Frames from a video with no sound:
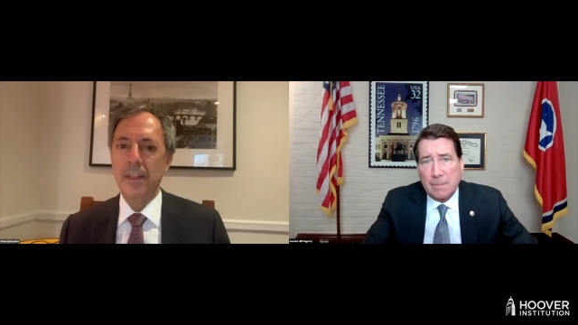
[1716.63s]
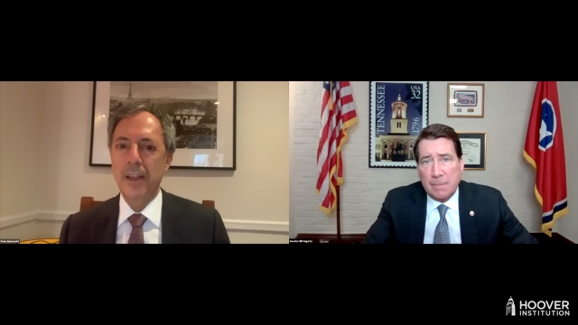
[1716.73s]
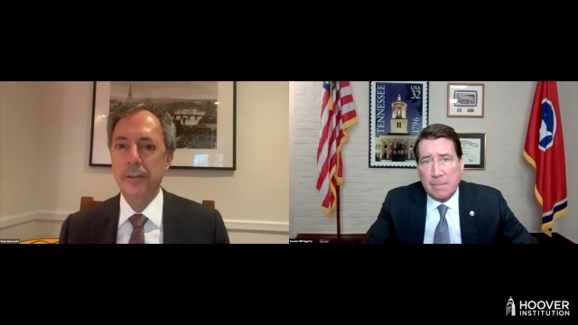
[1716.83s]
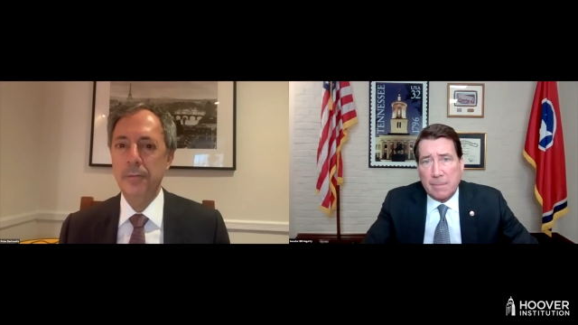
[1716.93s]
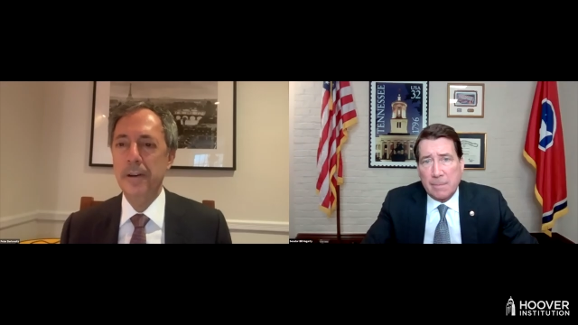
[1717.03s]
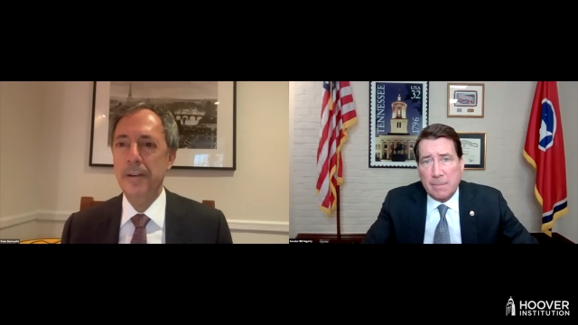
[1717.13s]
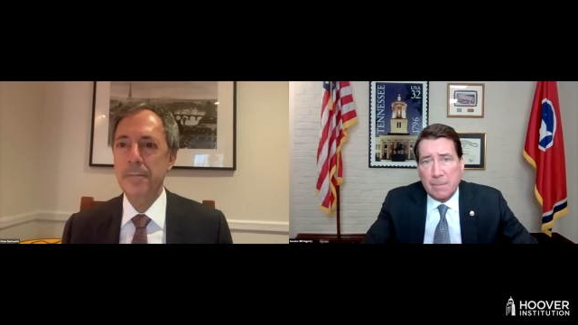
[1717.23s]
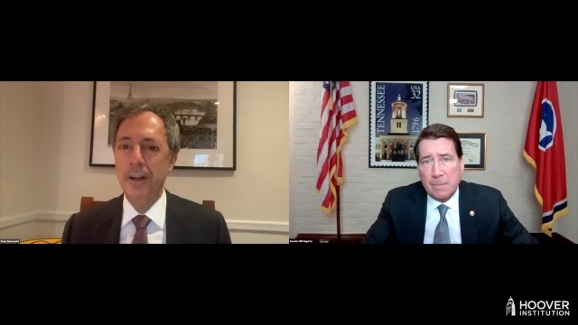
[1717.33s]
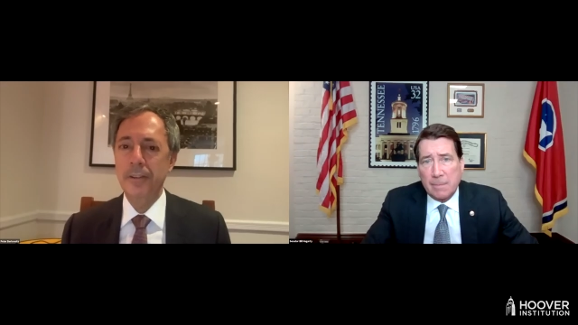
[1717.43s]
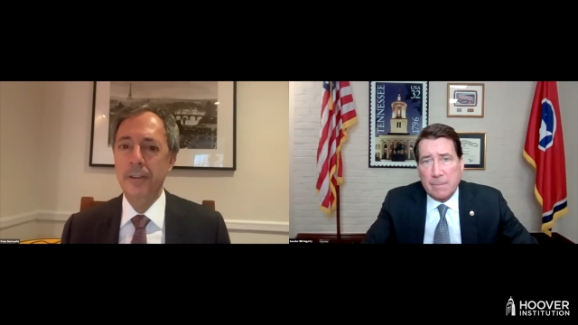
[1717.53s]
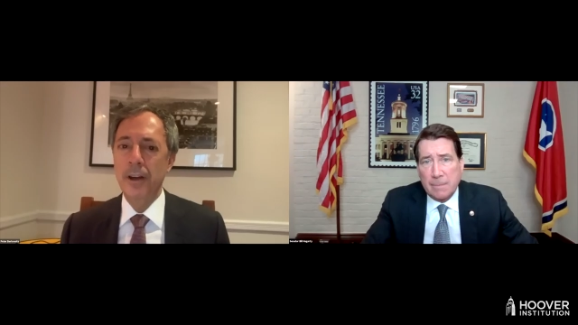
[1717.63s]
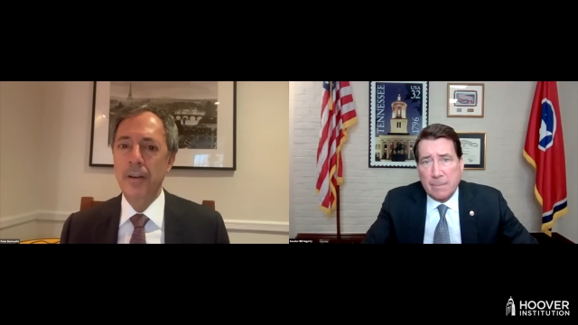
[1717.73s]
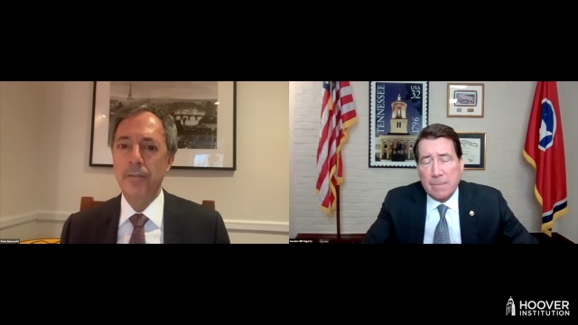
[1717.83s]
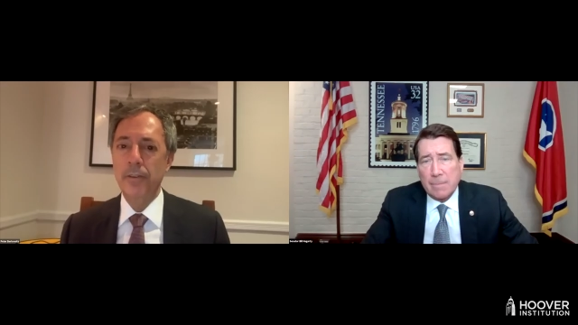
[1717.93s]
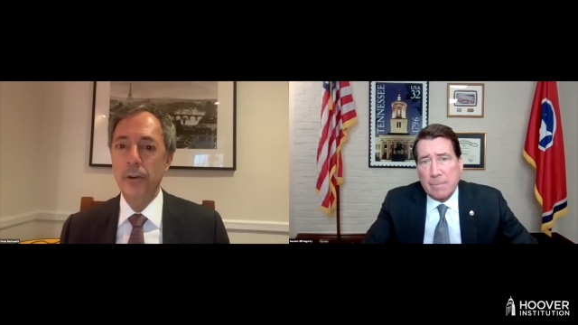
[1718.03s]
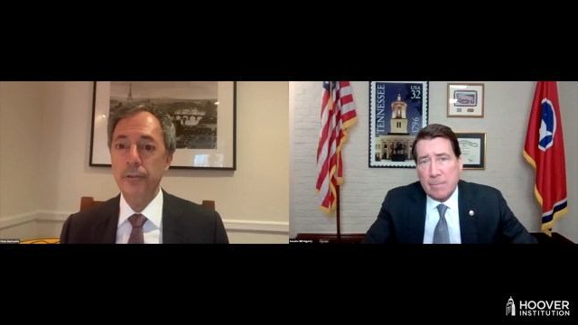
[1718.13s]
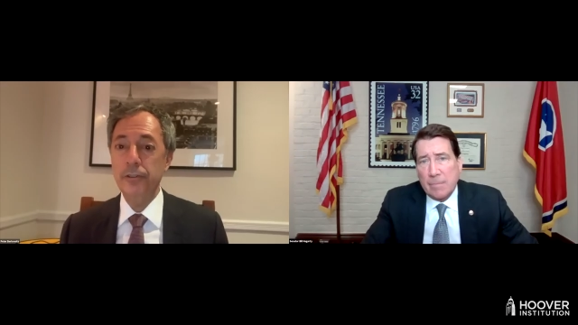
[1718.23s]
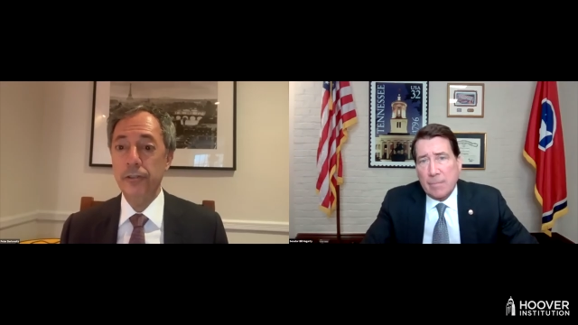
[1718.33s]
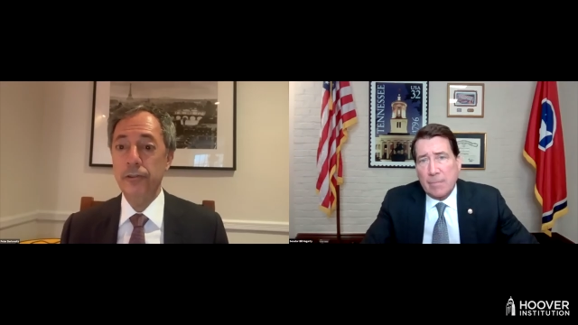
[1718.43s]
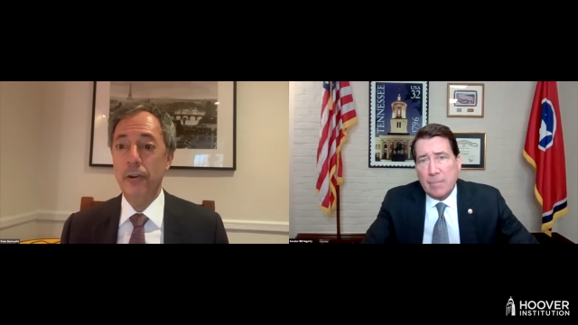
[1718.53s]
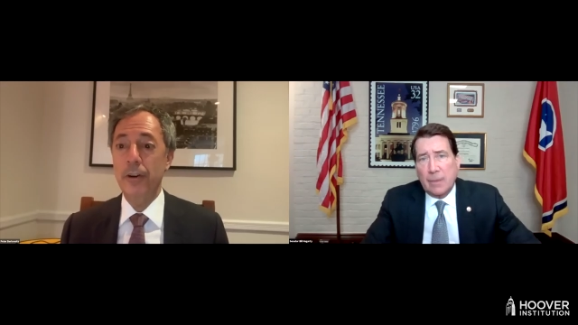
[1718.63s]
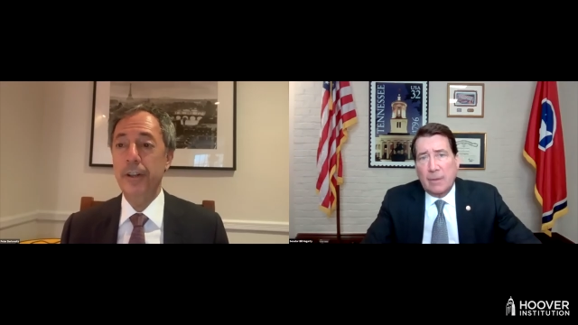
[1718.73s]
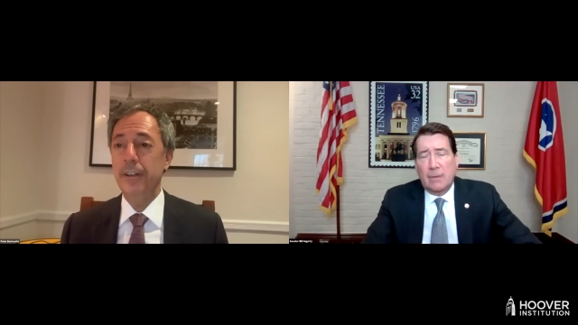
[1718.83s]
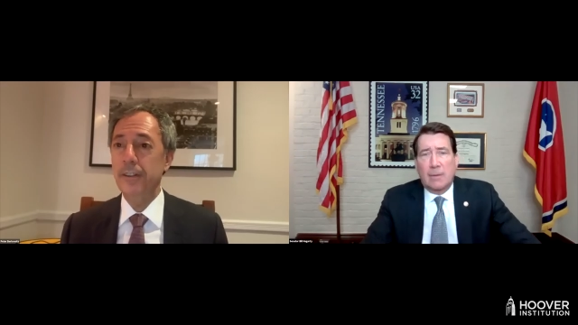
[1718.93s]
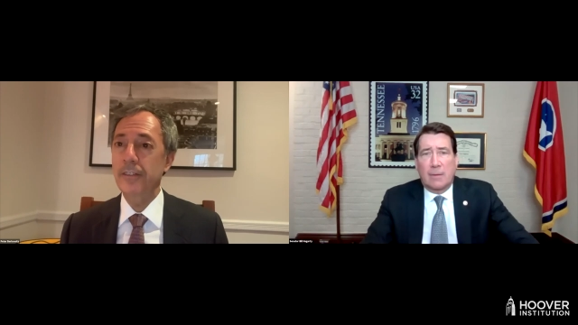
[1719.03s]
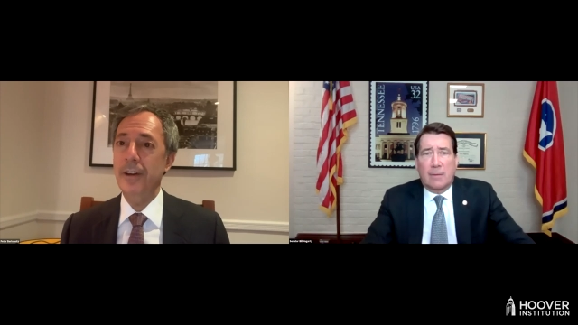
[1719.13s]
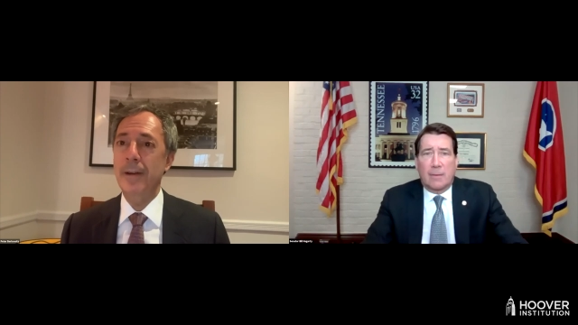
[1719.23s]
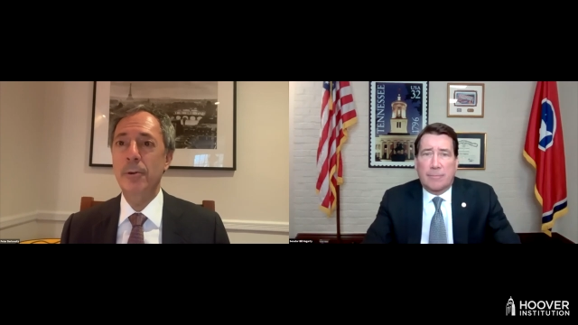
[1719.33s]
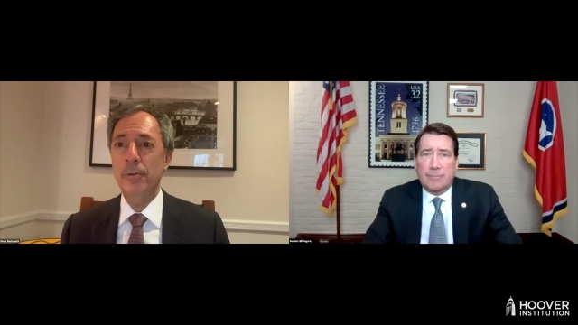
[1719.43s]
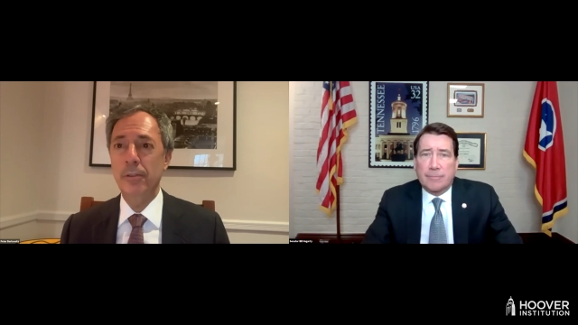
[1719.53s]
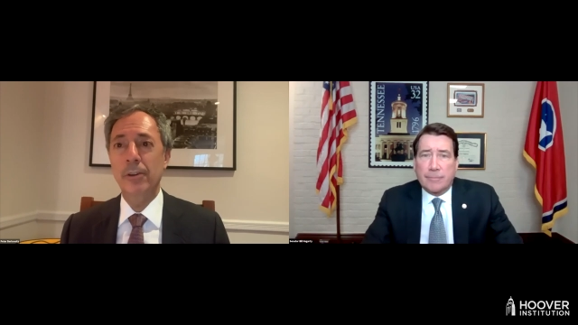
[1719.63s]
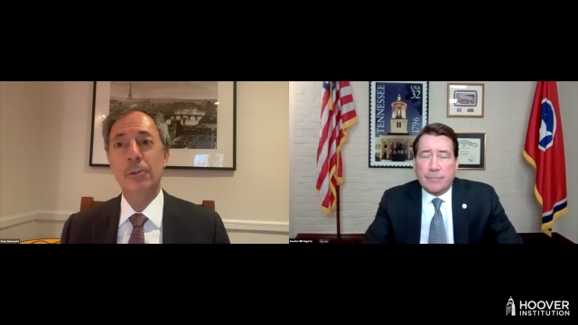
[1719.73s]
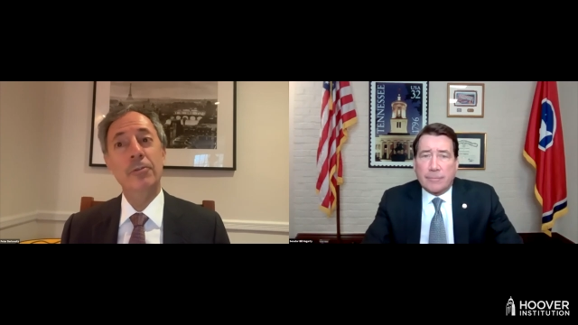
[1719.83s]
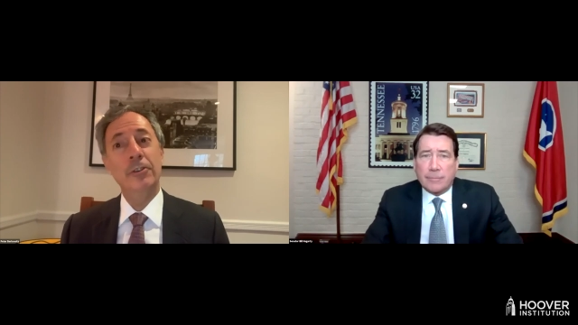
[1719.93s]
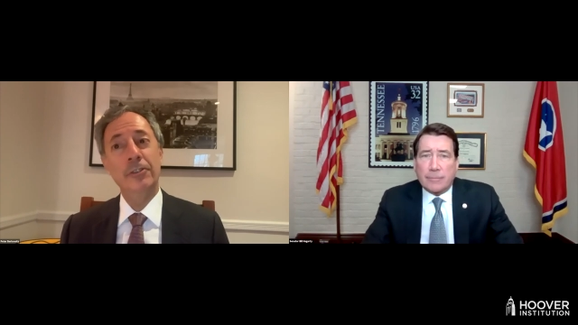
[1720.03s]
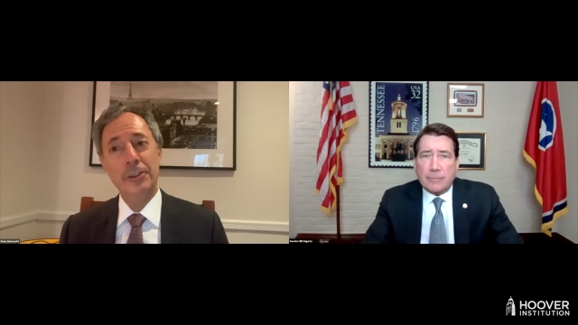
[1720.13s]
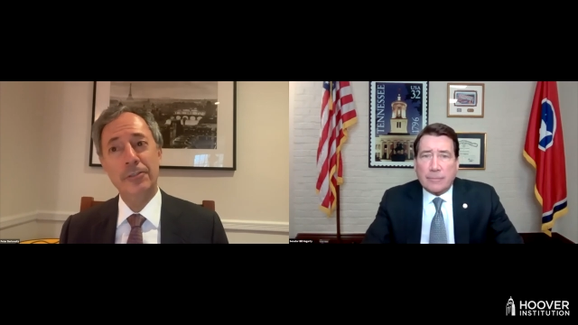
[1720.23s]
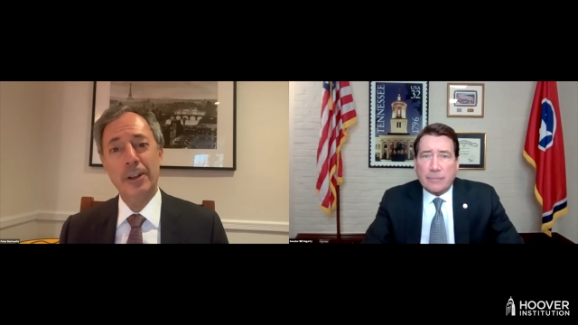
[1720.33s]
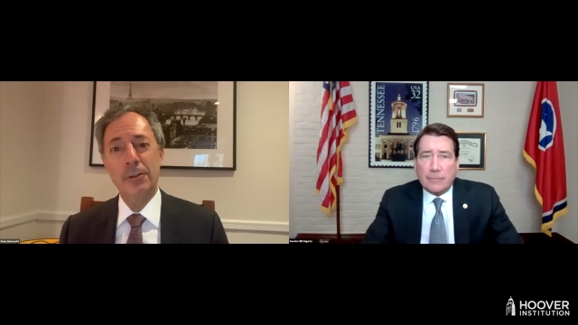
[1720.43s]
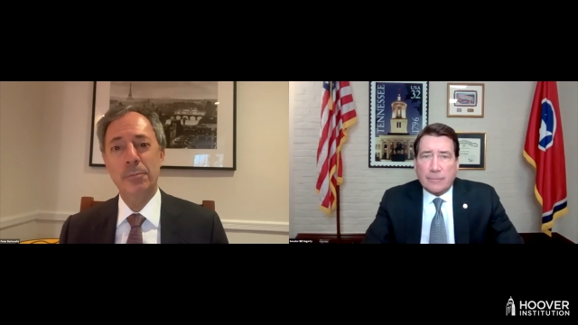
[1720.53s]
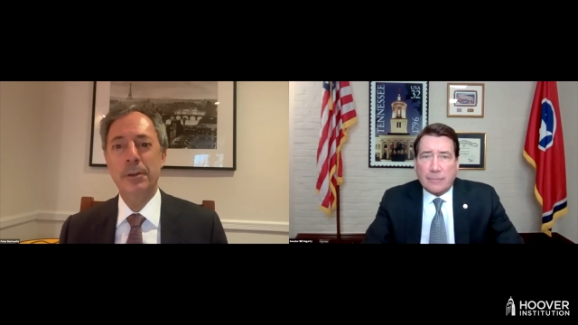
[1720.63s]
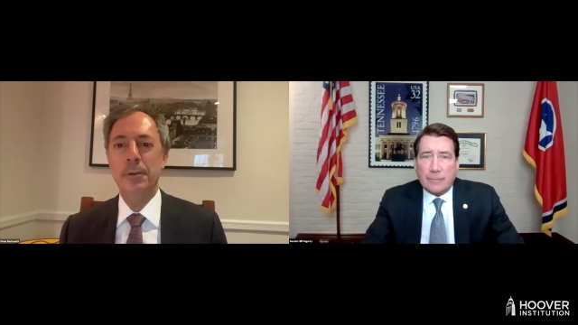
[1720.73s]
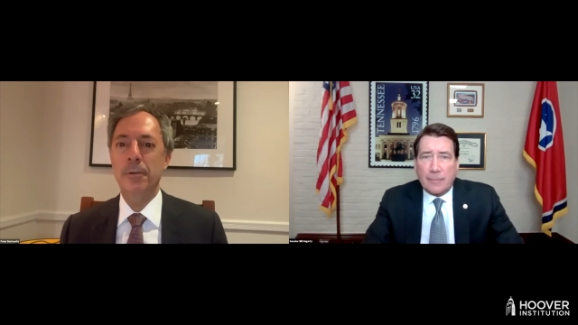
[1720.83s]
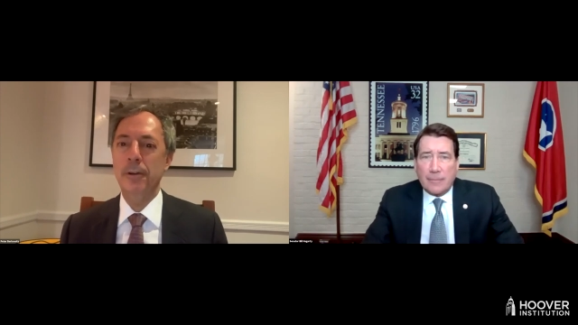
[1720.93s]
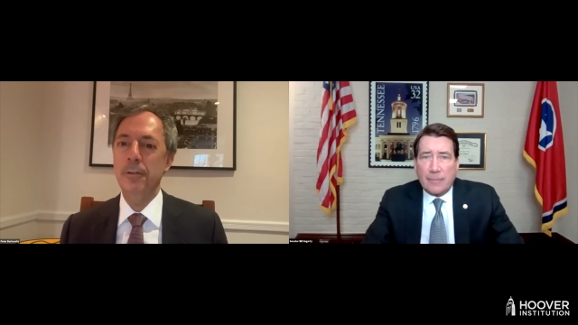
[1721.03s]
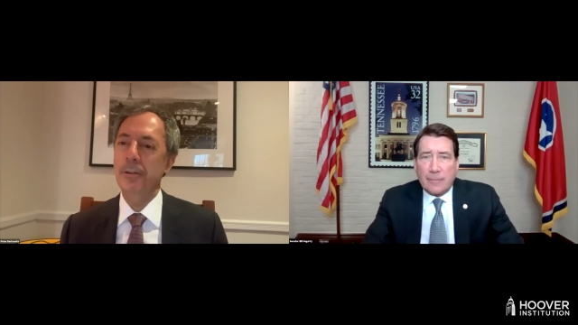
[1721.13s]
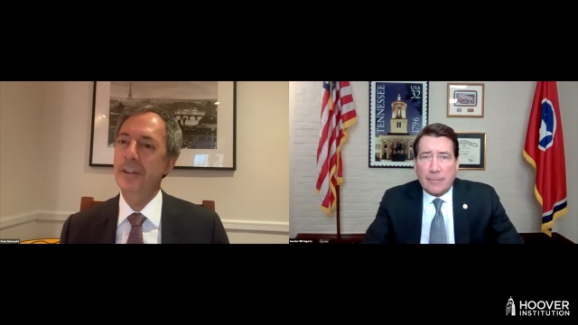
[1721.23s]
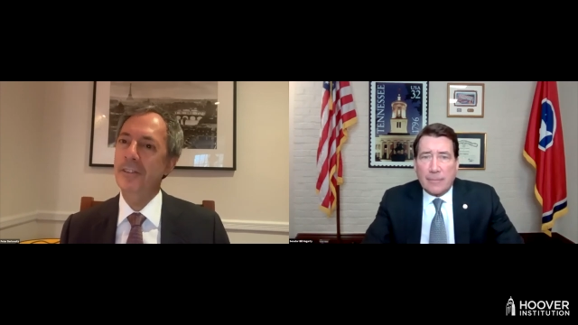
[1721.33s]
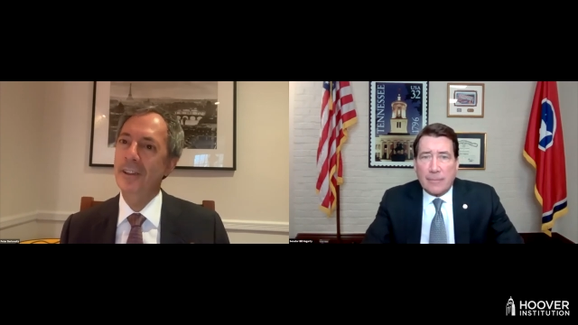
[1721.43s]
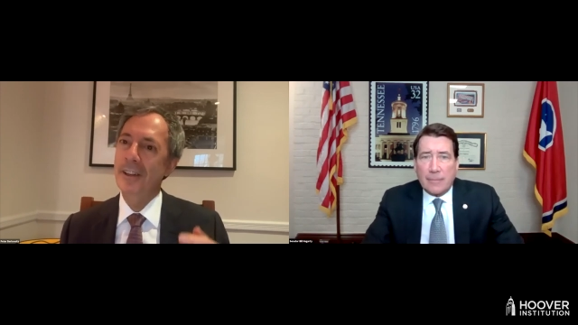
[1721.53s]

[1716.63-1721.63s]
Speaker 1: Thanks very much. For those just joining us, I'm Hoover Senior Fellow Peter Berkowitz.